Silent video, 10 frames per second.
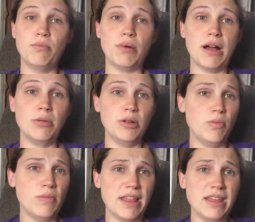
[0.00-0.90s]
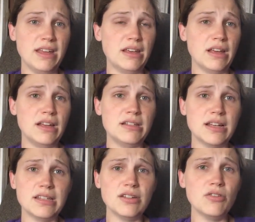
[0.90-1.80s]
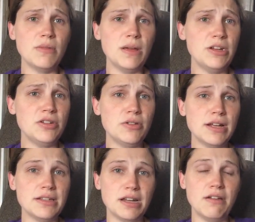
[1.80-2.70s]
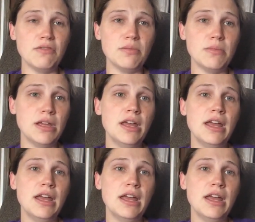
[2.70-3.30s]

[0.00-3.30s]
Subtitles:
Probably, I think, a dozen or maybe 2 dozen of them.